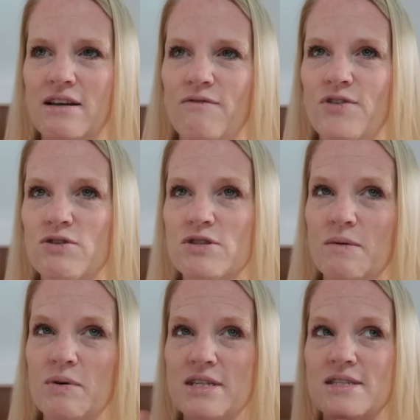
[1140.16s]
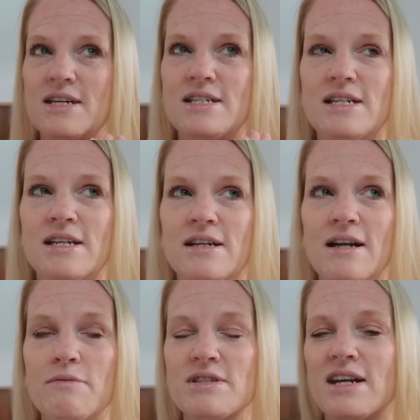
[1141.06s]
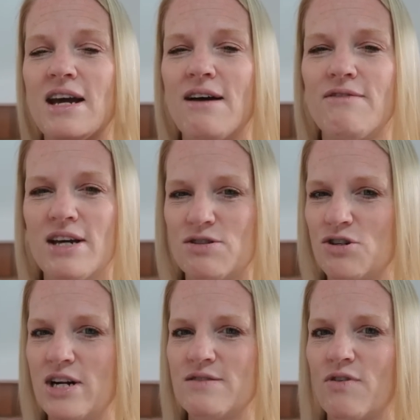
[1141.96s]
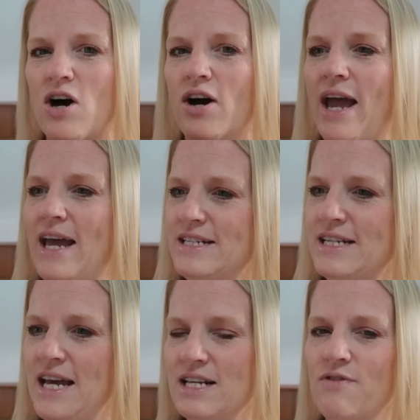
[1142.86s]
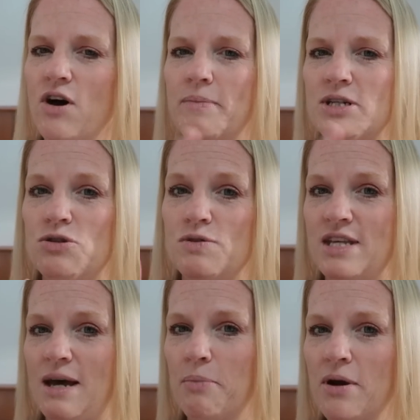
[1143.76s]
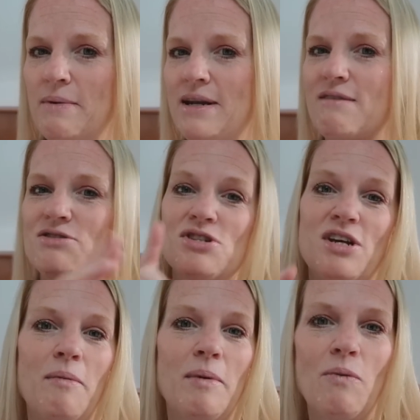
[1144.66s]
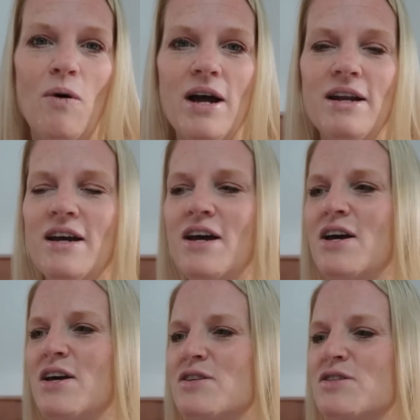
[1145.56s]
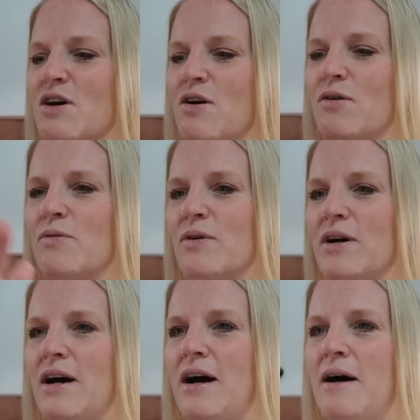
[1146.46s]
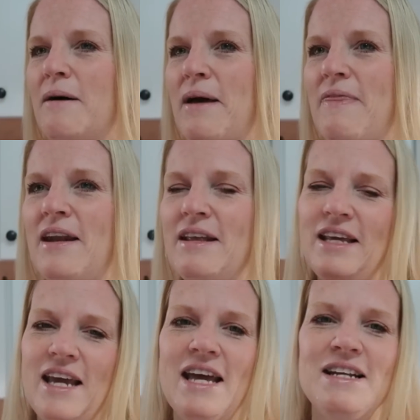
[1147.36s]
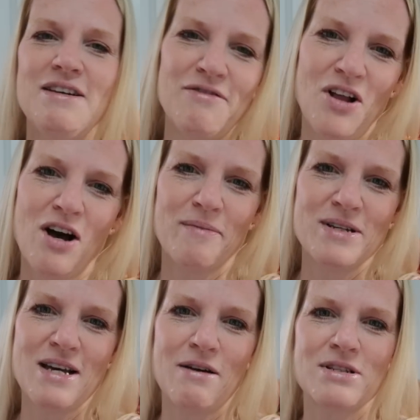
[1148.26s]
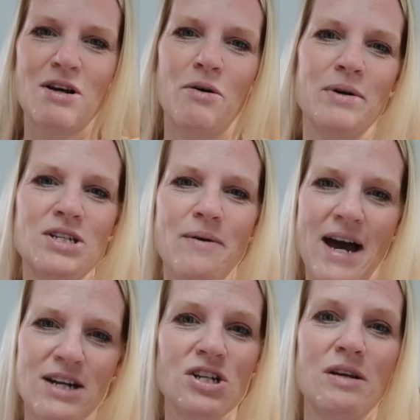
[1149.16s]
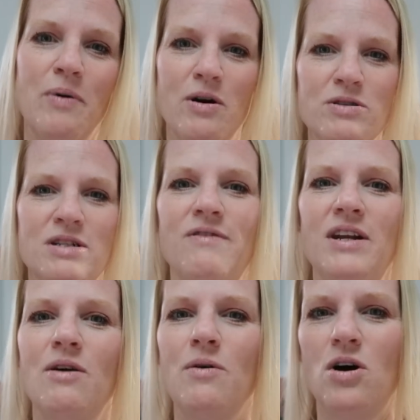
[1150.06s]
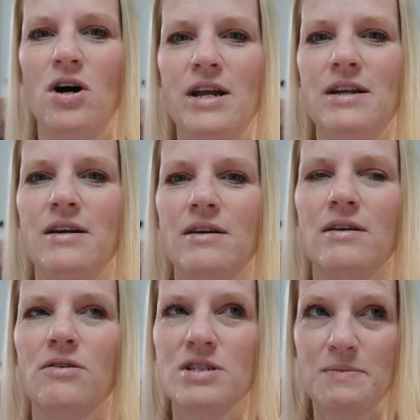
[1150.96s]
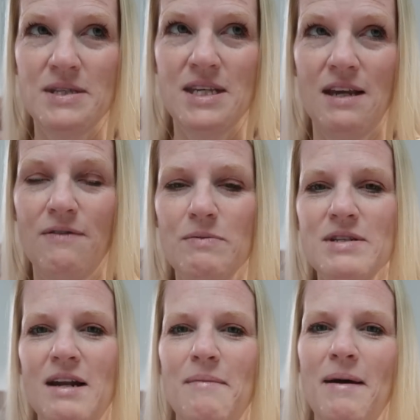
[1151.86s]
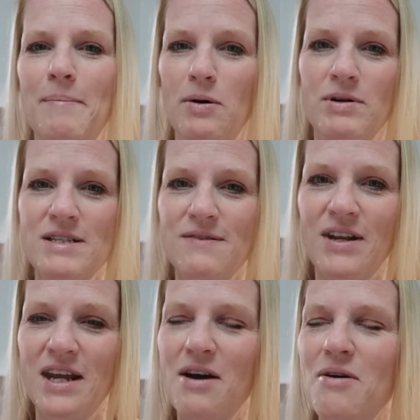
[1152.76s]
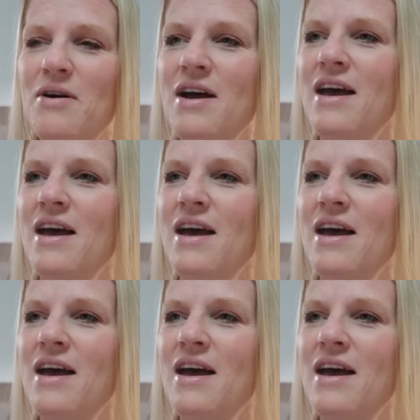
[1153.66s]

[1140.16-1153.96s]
of confusing, but since I didn't, I was gonna have yesterday's vlog and today's vlog be two separate, but now it's just gonna be one. So, um, and then at the end of Vlogmas, I was going to actually post a video on Christmas Eve. It was gonna be a bonus video.